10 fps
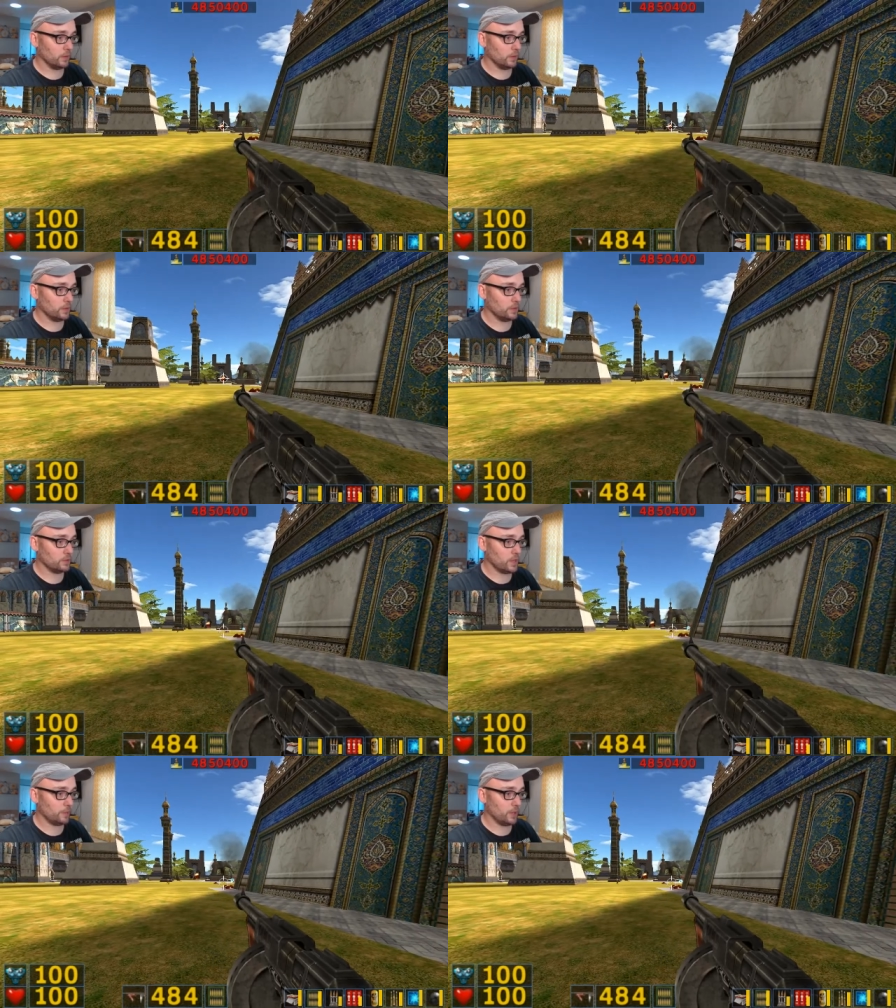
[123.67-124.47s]
Can you
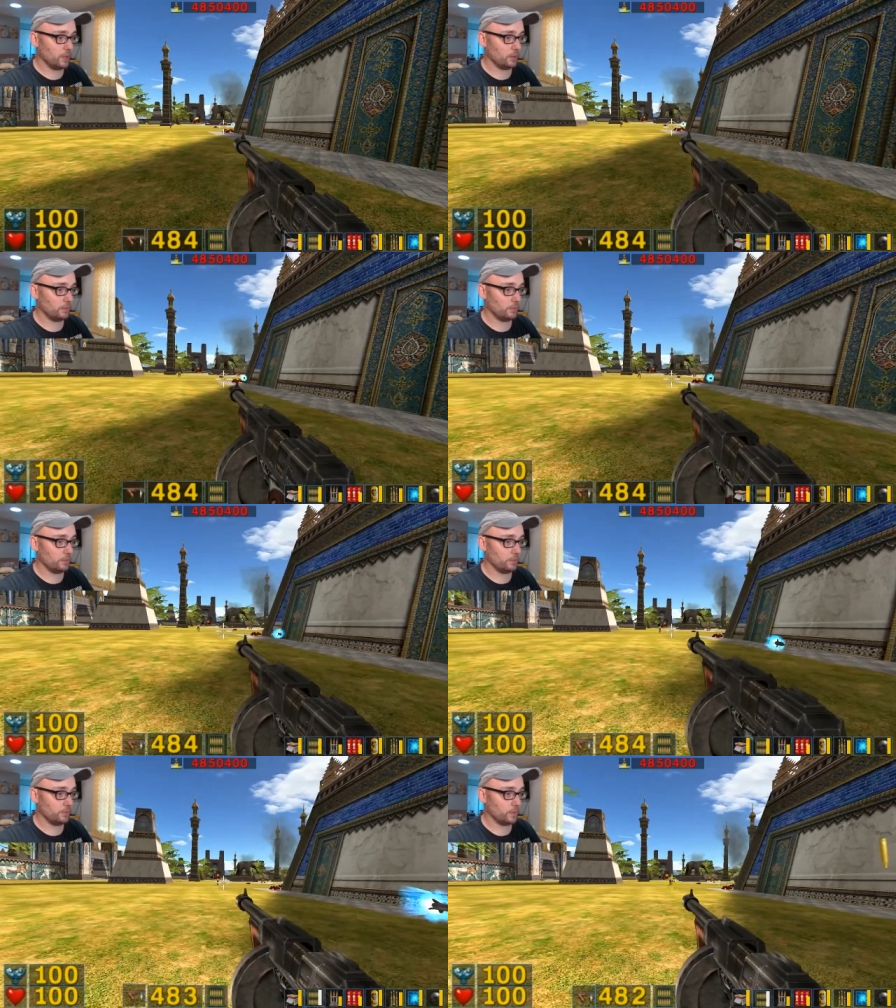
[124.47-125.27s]
stop that?
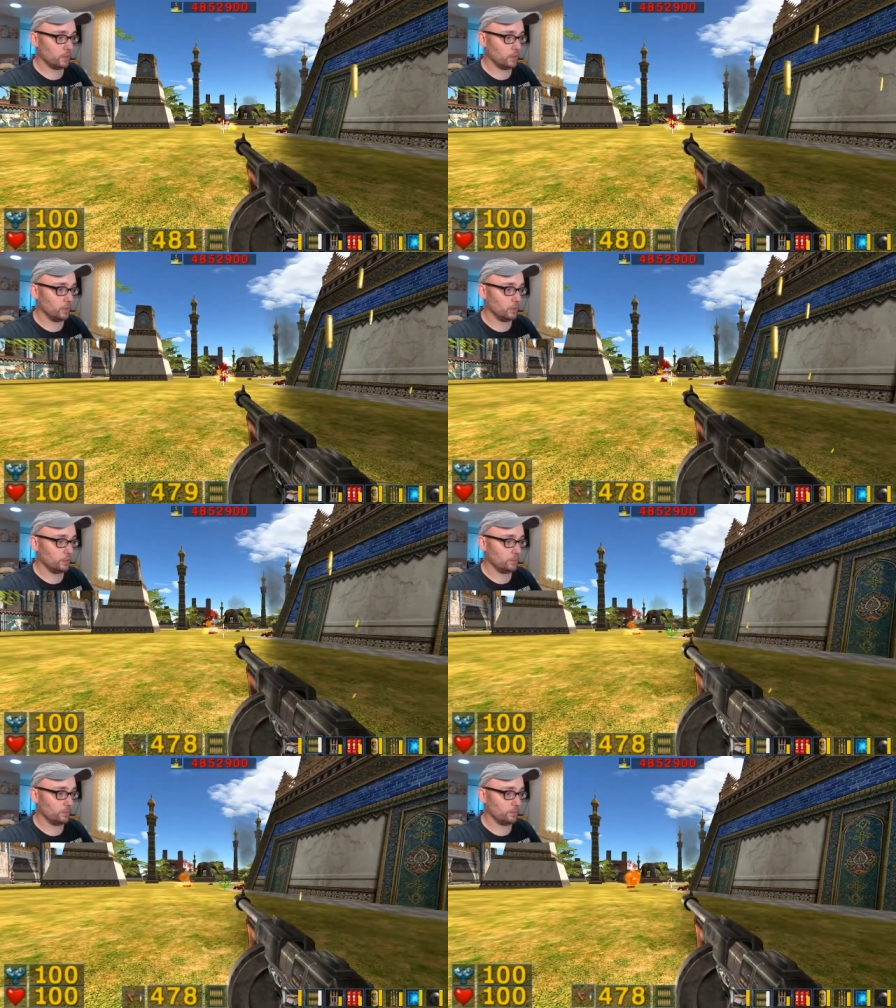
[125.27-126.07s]
Nope.
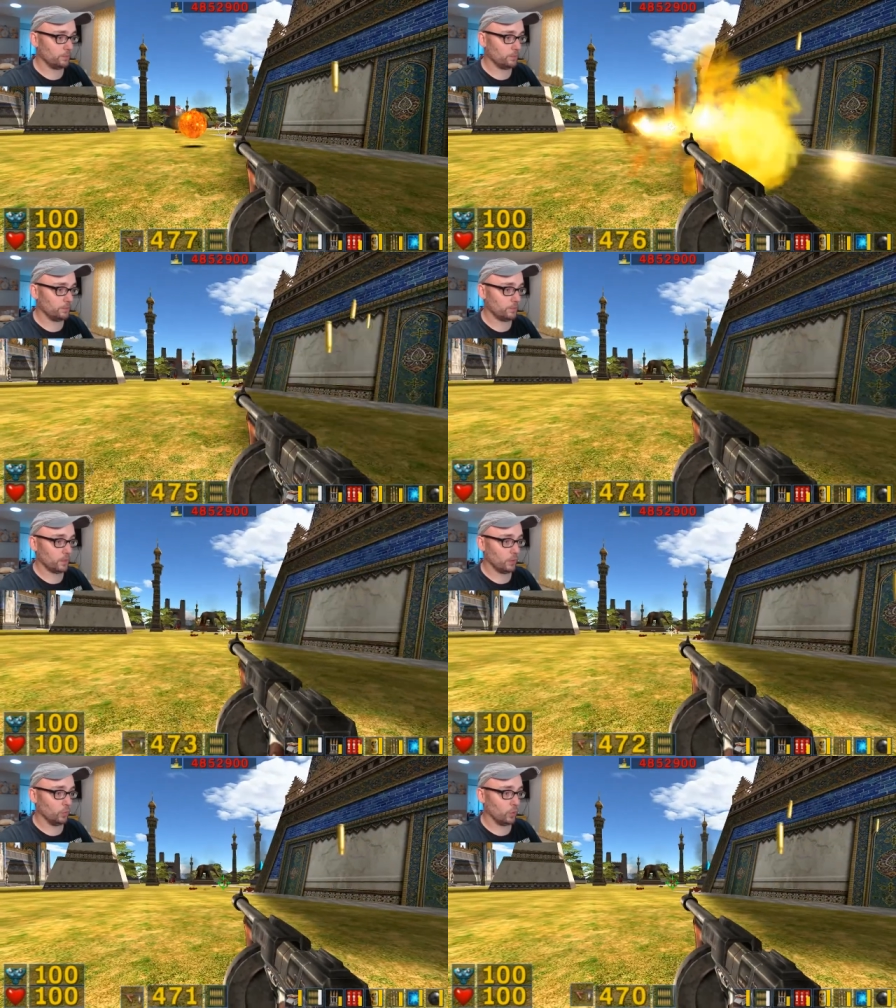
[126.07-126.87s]

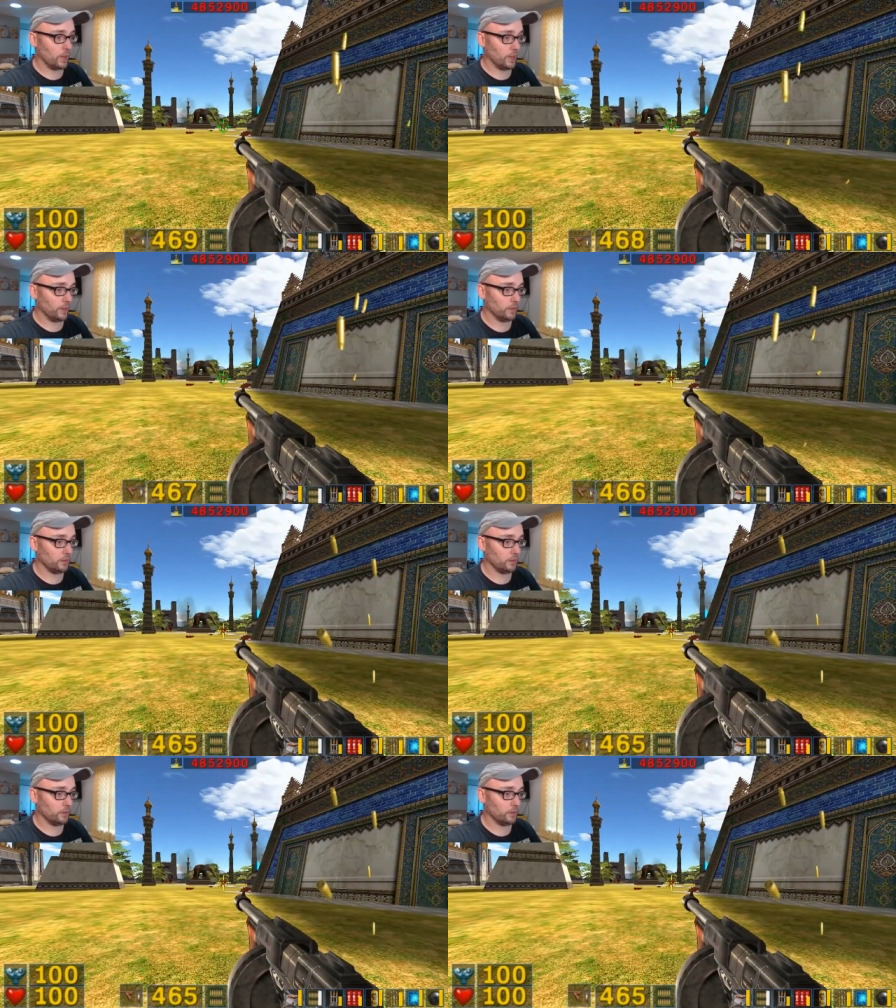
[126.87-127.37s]
Oh, hi.